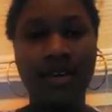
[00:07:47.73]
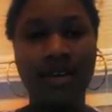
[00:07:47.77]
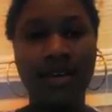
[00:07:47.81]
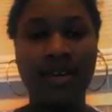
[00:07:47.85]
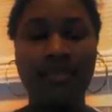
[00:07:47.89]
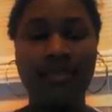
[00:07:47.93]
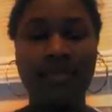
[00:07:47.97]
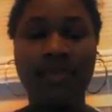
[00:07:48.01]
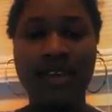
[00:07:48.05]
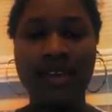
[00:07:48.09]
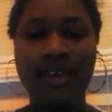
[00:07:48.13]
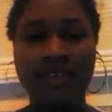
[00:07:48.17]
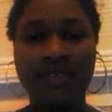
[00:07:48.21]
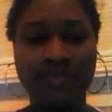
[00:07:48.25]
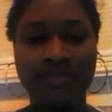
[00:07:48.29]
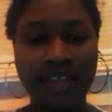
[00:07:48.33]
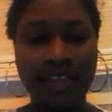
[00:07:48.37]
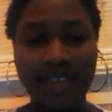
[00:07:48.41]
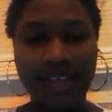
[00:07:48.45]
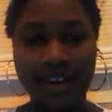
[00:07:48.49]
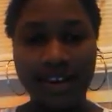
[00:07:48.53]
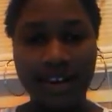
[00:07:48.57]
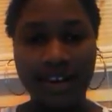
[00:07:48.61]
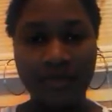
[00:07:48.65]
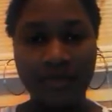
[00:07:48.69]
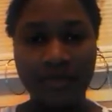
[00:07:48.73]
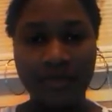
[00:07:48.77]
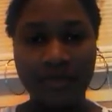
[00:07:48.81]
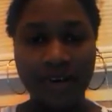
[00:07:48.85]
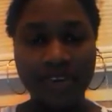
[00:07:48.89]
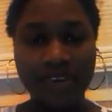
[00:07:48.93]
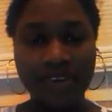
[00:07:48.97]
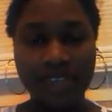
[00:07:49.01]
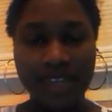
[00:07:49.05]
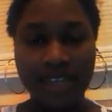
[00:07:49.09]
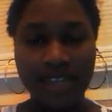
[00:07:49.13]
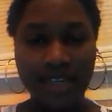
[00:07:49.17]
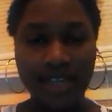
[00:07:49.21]
men really aren't
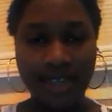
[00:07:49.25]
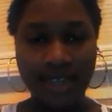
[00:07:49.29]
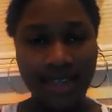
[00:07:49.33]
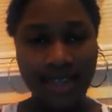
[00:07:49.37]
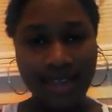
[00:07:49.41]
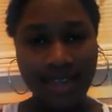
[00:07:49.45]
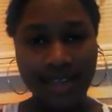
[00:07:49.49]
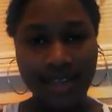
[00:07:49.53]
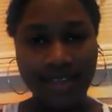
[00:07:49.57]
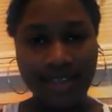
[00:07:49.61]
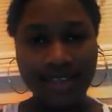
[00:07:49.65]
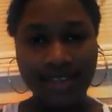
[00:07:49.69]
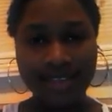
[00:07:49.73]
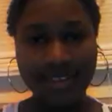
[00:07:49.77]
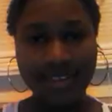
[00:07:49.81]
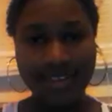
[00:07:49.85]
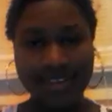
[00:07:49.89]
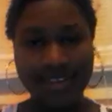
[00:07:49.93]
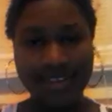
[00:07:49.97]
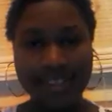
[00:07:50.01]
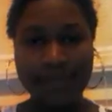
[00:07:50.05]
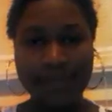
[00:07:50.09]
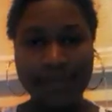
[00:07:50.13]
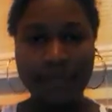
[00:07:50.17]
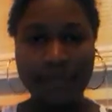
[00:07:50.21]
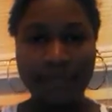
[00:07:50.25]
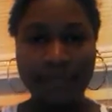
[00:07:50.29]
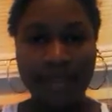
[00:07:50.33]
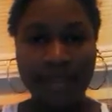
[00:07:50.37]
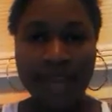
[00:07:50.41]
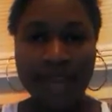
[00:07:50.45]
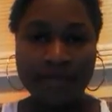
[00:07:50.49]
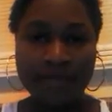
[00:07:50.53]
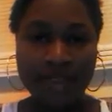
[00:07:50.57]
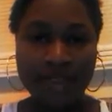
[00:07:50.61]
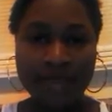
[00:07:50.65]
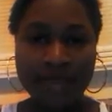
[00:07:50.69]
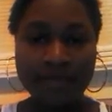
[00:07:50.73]
worth anything. It's
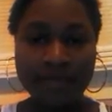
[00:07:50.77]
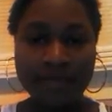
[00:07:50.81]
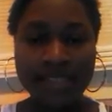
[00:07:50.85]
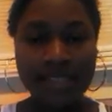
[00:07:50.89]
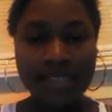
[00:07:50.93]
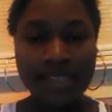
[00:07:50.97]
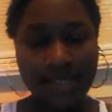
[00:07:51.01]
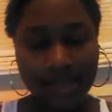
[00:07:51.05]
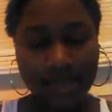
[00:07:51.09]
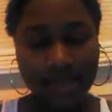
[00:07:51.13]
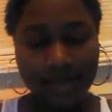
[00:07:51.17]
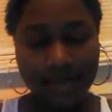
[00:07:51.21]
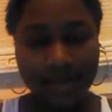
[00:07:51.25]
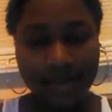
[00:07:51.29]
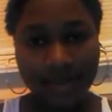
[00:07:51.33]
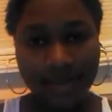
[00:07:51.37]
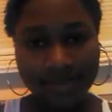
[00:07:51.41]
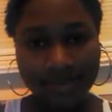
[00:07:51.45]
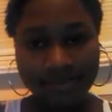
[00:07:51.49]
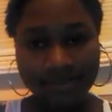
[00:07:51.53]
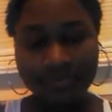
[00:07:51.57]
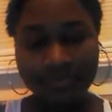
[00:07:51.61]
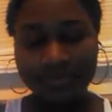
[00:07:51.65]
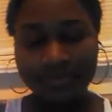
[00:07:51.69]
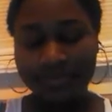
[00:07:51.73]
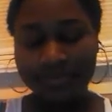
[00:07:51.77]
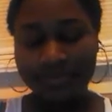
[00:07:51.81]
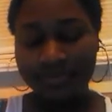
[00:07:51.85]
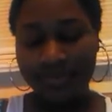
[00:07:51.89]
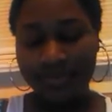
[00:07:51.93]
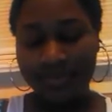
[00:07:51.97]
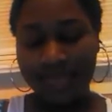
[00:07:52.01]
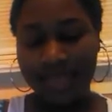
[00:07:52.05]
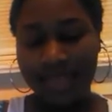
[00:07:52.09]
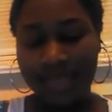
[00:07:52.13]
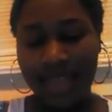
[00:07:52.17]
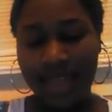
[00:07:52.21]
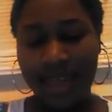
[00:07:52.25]
black men in particular,
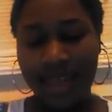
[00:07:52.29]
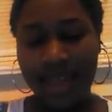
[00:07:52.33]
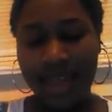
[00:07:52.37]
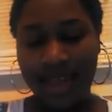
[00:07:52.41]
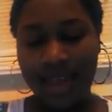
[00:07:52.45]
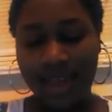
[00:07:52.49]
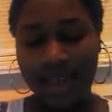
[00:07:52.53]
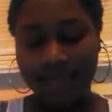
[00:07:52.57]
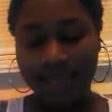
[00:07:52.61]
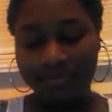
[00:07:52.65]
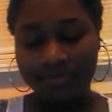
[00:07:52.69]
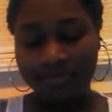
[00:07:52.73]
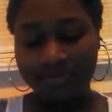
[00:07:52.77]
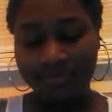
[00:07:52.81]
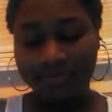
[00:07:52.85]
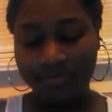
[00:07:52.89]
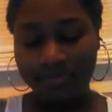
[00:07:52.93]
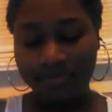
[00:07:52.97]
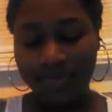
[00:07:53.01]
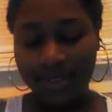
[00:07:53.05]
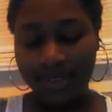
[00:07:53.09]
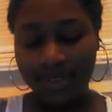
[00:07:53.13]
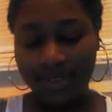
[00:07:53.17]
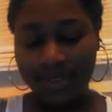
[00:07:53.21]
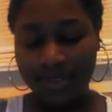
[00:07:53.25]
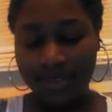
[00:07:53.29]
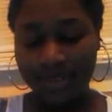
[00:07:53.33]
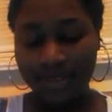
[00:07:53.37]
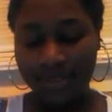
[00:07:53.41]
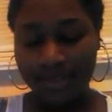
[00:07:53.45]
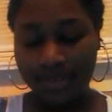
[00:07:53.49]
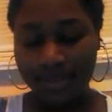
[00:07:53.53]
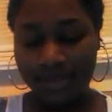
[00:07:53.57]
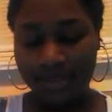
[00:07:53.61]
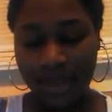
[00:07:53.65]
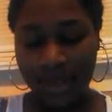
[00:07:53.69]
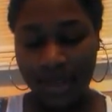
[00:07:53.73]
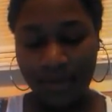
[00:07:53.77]
that
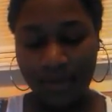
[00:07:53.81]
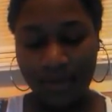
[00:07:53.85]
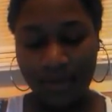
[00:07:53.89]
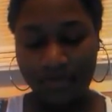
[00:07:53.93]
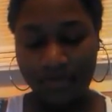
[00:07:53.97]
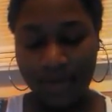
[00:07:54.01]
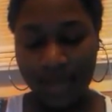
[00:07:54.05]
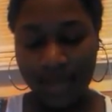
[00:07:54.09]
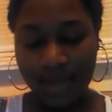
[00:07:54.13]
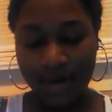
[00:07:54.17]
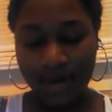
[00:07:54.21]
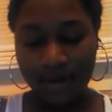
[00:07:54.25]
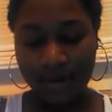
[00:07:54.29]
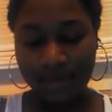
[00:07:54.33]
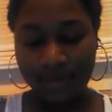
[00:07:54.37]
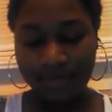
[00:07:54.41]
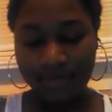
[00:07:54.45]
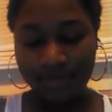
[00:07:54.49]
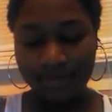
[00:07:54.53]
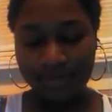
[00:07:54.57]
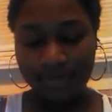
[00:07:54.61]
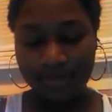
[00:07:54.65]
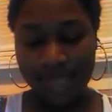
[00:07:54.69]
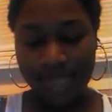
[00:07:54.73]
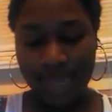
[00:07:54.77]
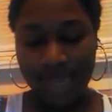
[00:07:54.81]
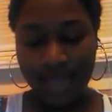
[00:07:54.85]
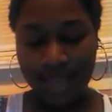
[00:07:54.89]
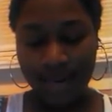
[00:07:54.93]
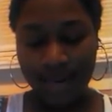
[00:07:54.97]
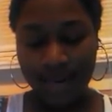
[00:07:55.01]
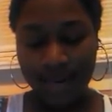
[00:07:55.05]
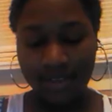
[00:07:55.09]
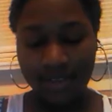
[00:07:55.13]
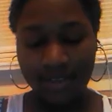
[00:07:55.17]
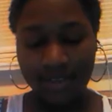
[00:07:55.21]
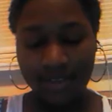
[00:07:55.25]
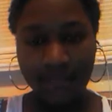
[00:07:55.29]
they don't take care
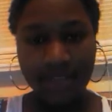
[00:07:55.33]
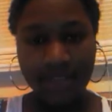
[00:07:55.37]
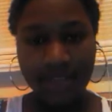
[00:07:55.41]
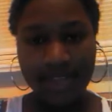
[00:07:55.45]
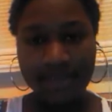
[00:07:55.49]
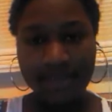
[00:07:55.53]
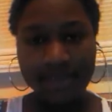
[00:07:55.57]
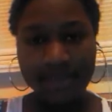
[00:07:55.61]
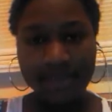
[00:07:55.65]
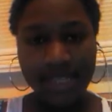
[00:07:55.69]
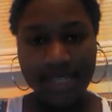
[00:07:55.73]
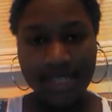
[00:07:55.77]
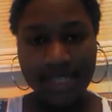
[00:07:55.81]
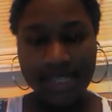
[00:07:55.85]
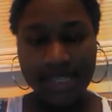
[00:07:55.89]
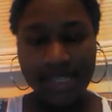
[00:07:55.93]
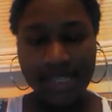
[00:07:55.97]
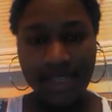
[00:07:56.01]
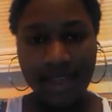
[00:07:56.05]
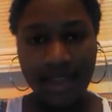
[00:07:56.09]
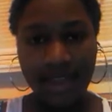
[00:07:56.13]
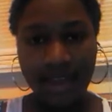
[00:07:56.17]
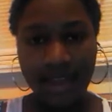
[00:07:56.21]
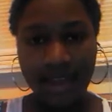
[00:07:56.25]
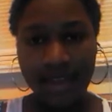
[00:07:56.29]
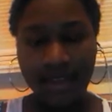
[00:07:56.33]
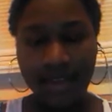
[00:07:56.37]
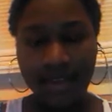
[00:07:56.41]
of their families, that,